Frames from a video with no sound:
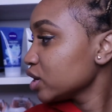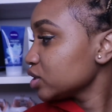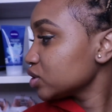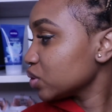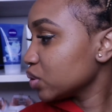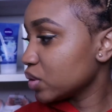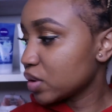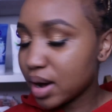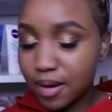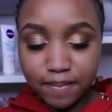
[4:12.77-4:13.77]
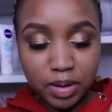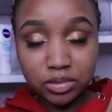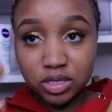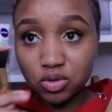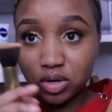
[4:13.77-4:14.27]
So I'm
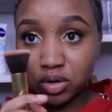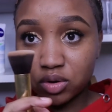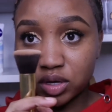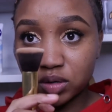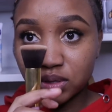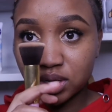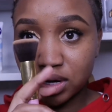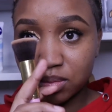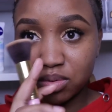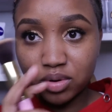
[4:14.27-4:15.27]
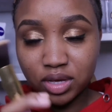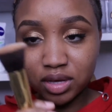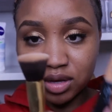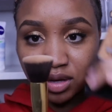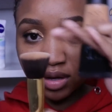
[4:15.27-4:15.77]
just gonna go in with a kabuki